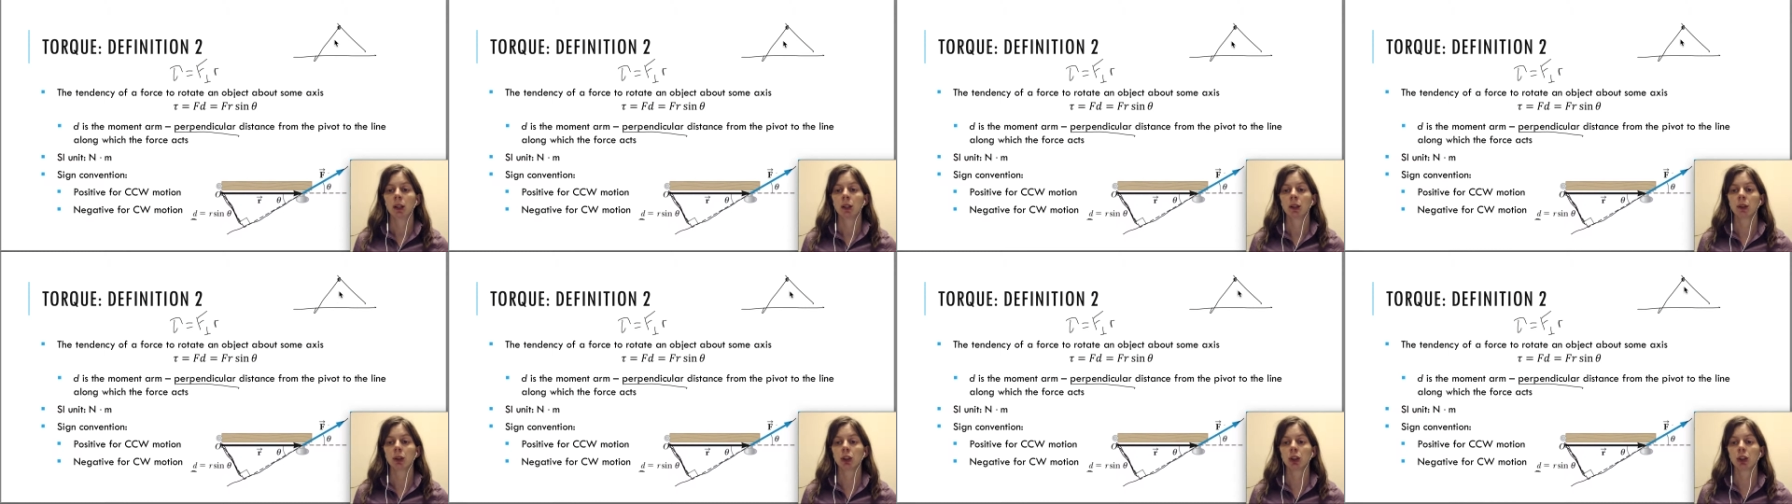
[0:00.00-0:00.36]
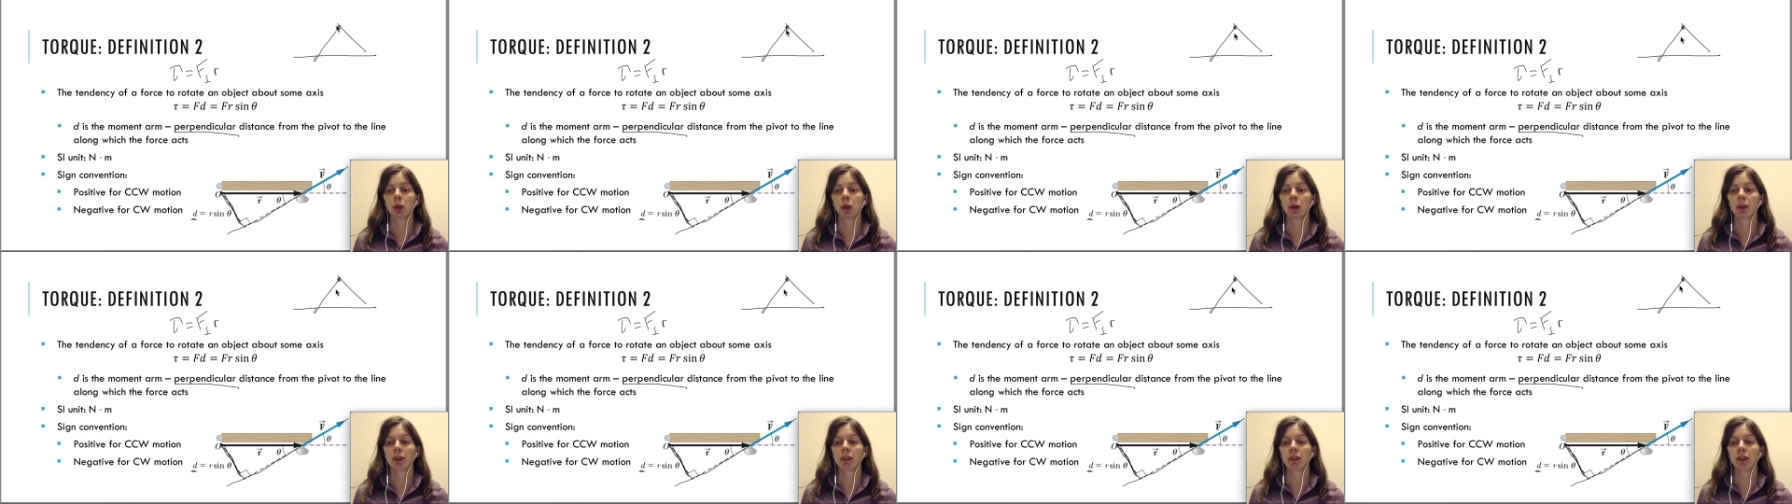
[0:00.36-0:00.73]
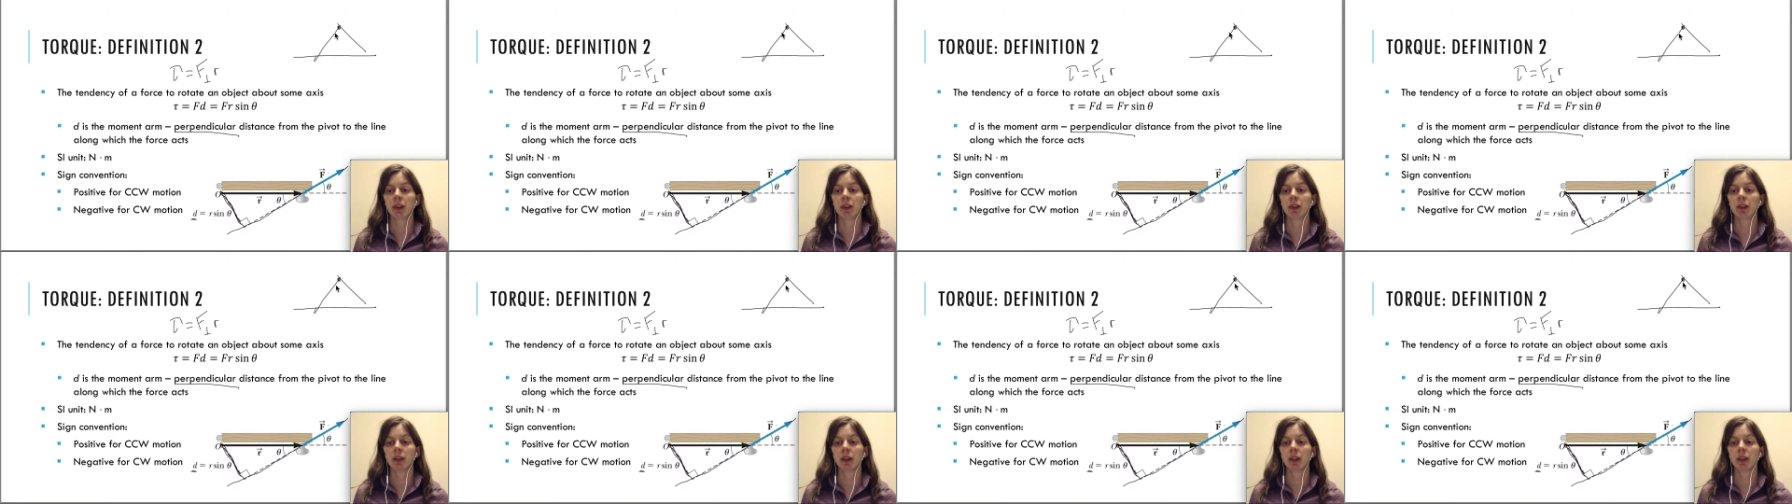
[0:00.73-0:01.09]
The shortest
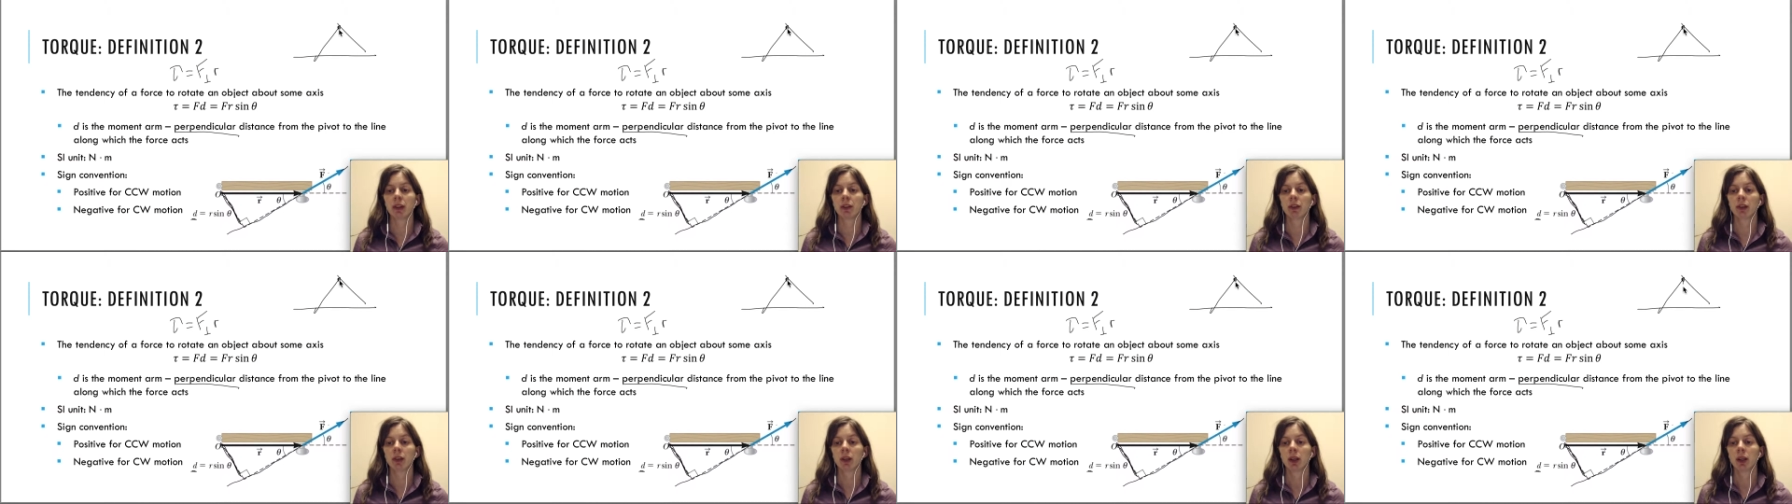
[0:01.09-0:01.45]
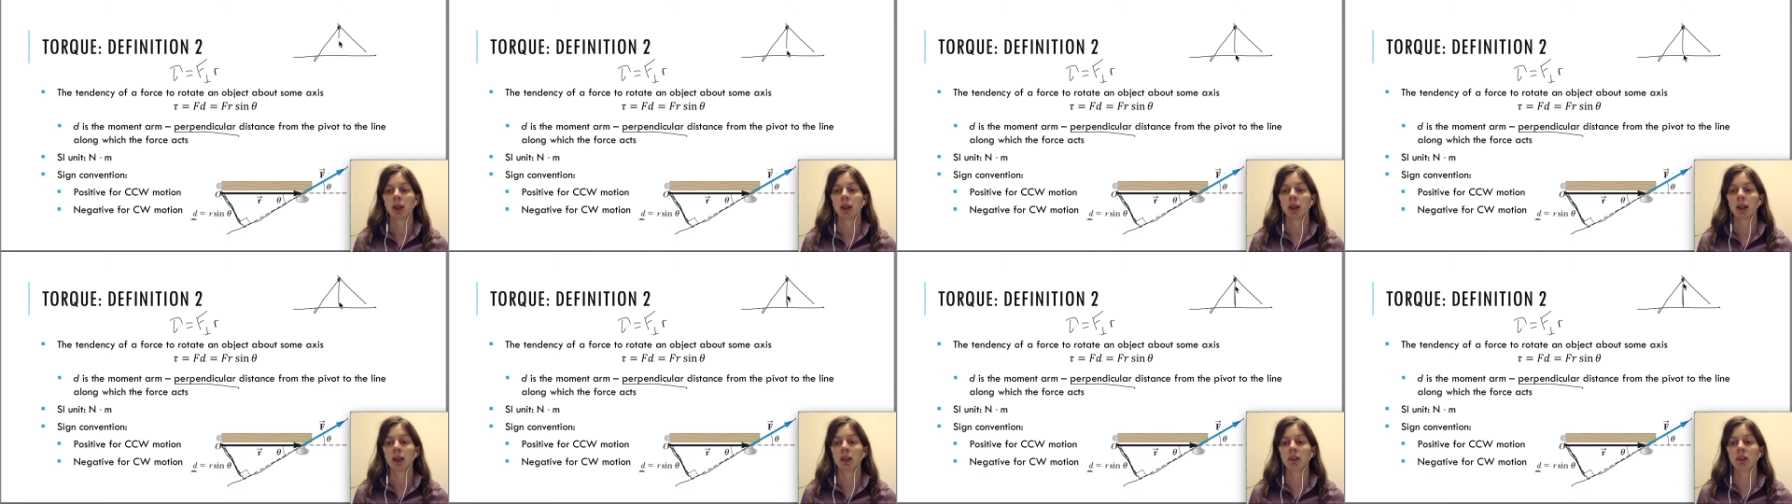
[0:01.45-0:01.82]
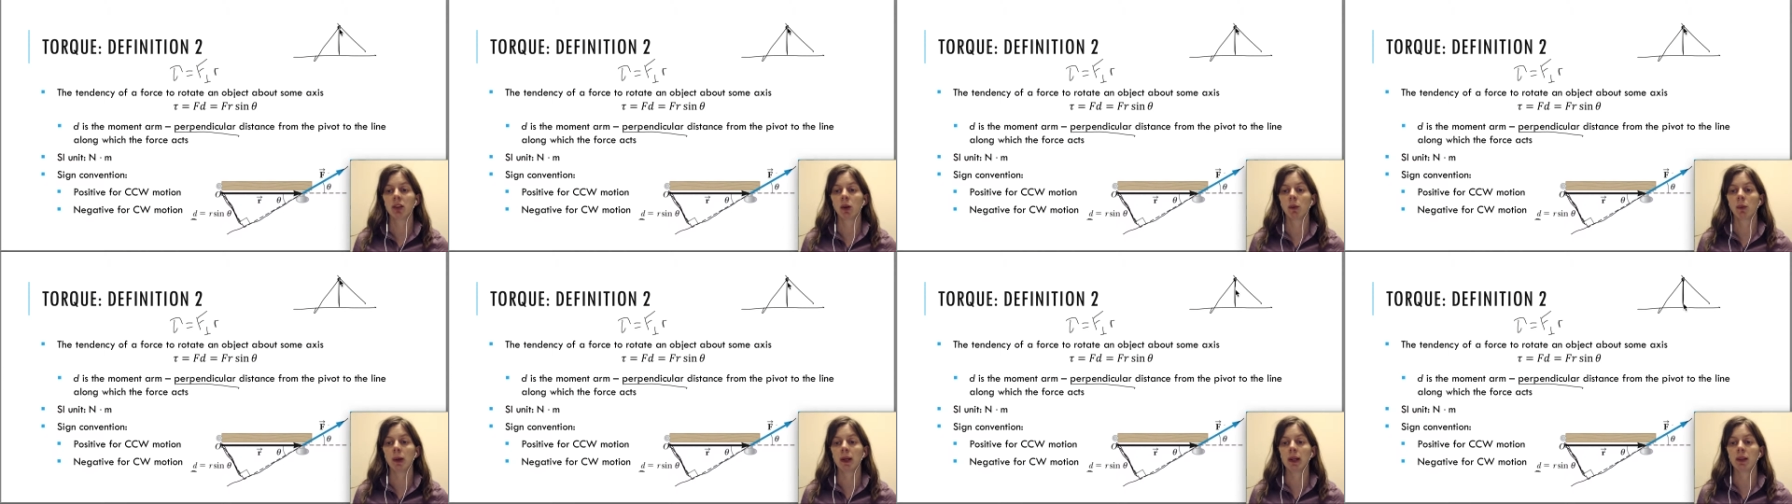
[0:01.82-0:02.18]
distance is
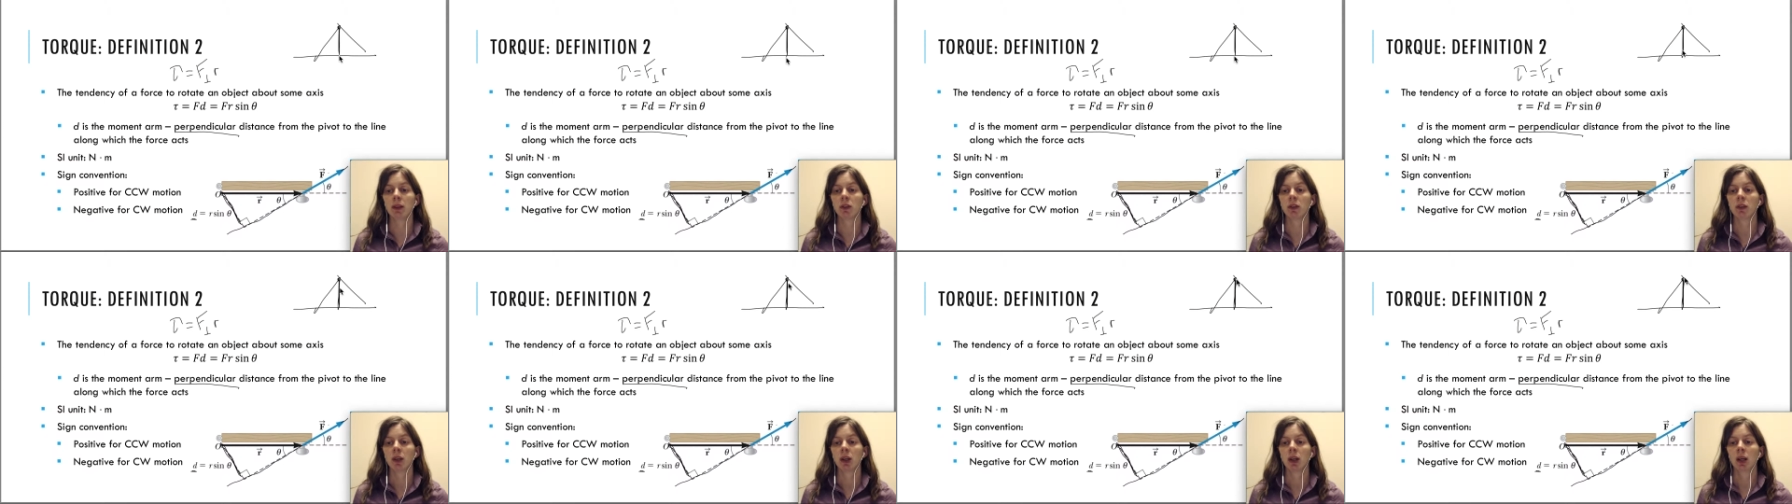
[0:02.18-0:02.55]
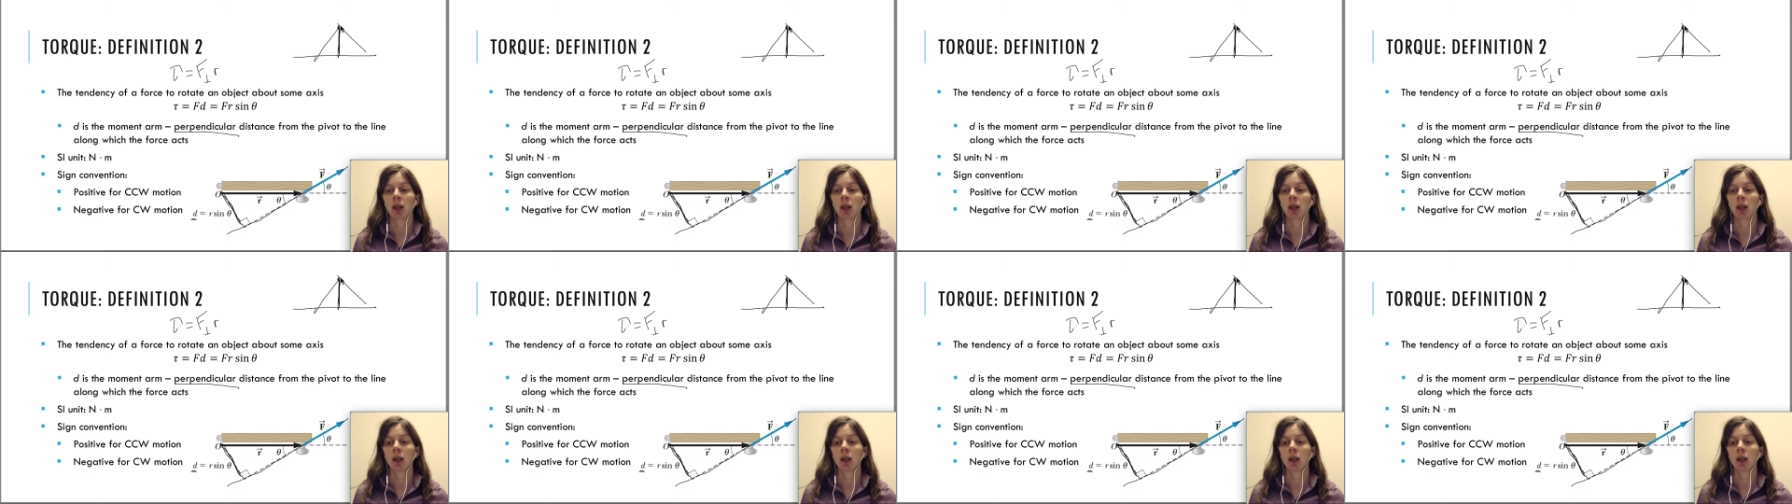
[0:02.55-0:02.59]
always